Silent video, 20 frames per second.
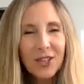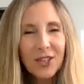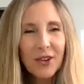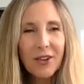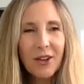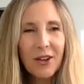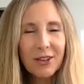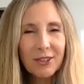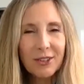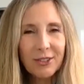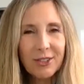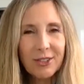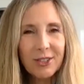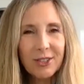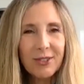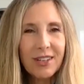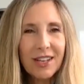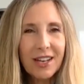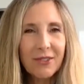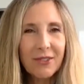on all you're
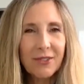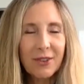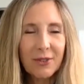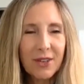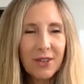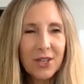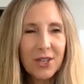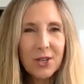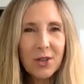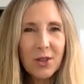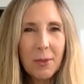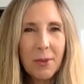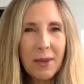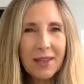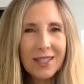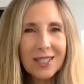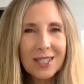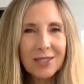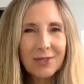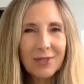doing, and we wish you the
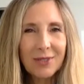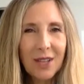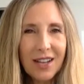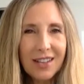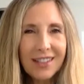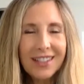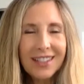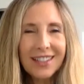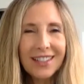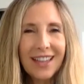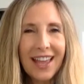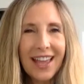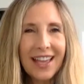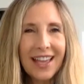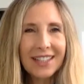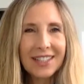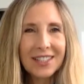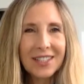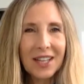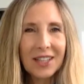best of luck,
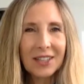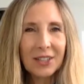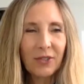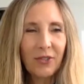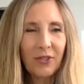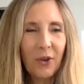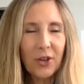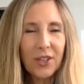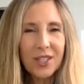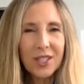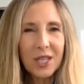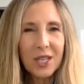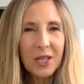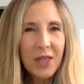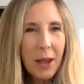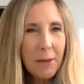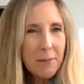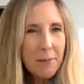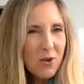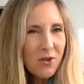and look forward to seeing
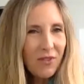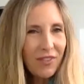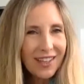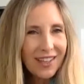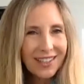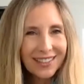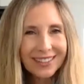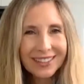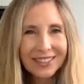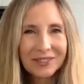that movie.